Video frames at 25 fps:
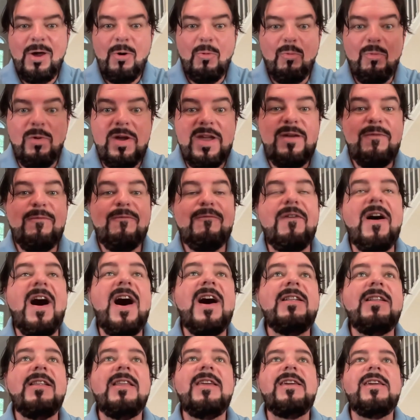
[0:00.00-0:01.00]
We
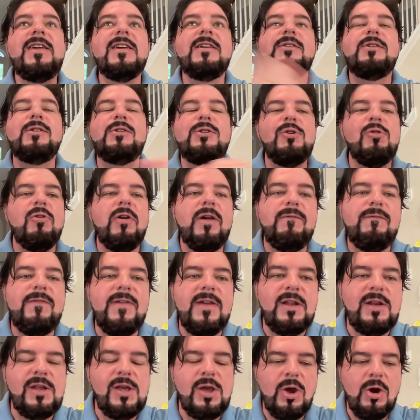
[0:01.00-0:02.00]
finally get to do a
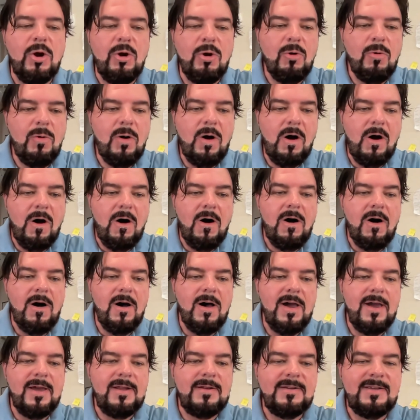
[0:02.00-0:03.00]
video
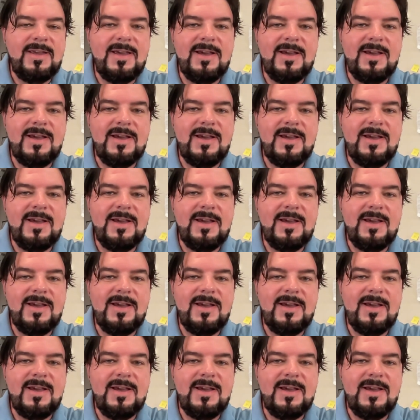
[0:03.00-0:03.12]
on,